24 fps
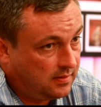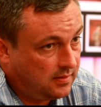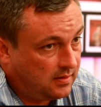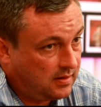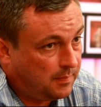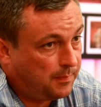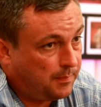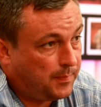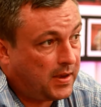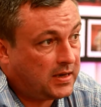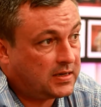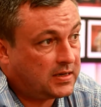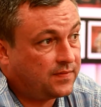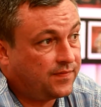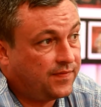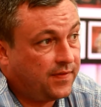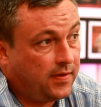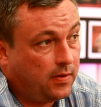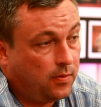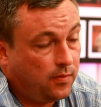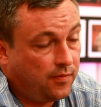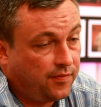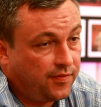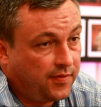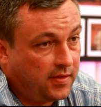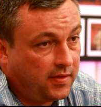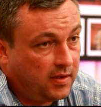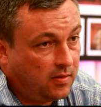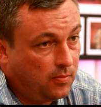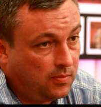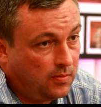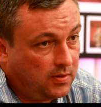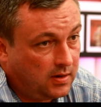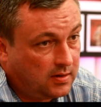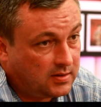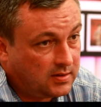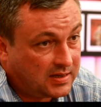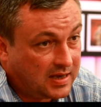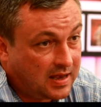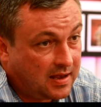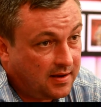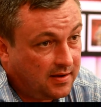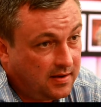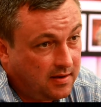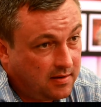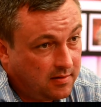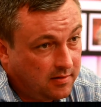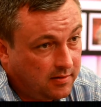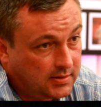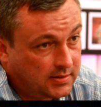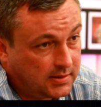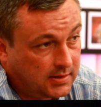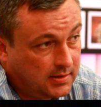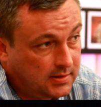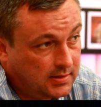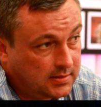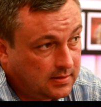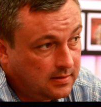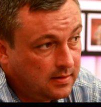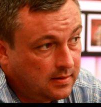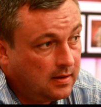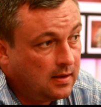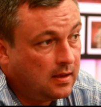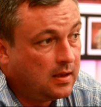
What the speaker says: the best feel for the audience and the artist,